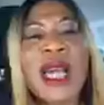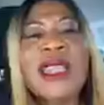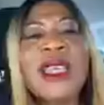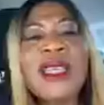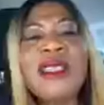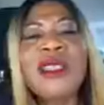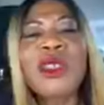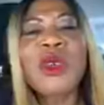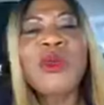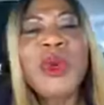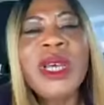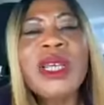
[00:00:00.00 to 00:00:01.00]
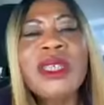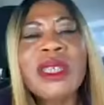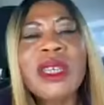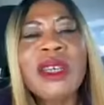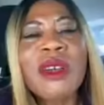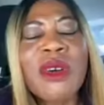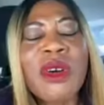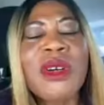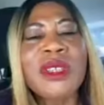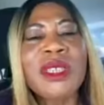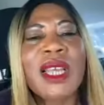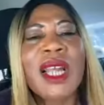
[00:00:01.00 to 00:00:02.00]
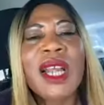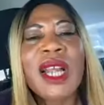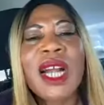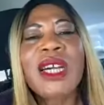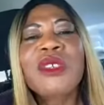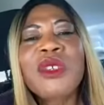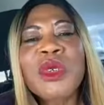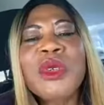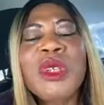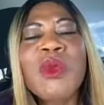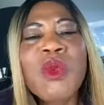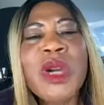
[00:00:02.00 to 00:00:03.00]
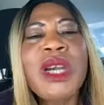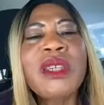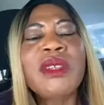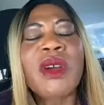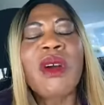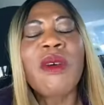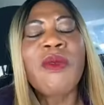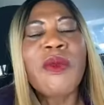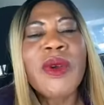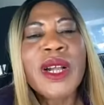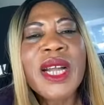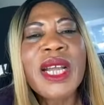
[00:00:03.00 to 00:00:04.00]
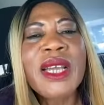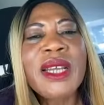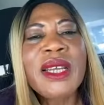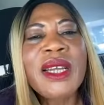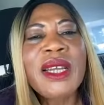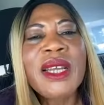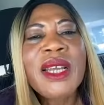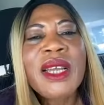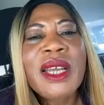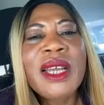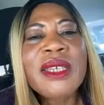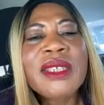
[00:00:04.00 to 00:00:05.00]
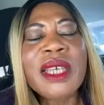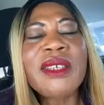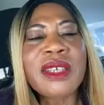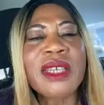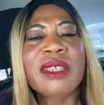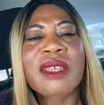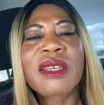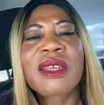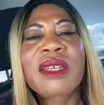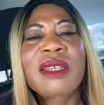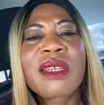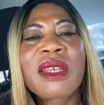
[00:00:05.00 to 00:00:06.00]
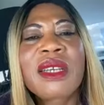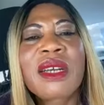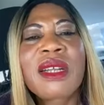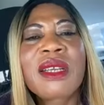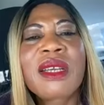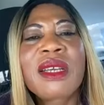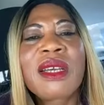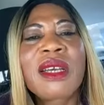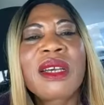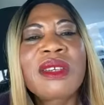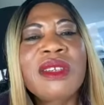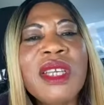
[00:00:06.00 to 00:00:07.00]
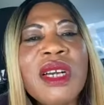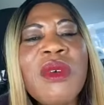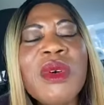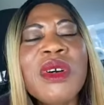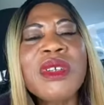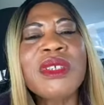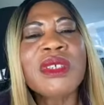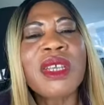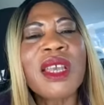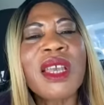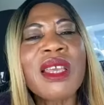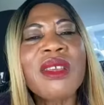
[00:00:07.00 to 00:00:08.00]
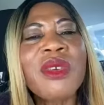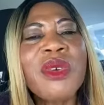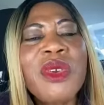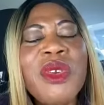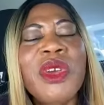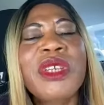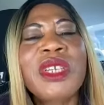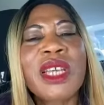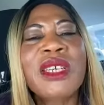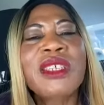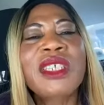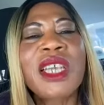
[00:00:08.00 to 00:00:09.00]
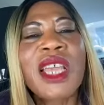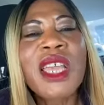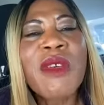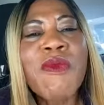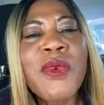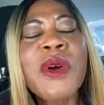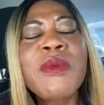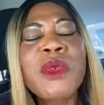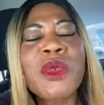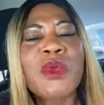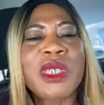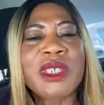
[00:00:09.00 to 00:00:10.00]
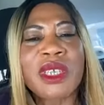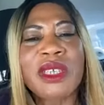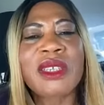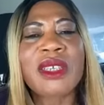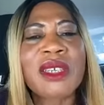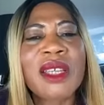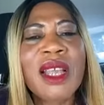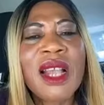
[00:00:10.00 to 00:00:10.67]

Adam disobeyed God and took the word of uh, uh, uh, Satan. That was a union she, he formed with Satan.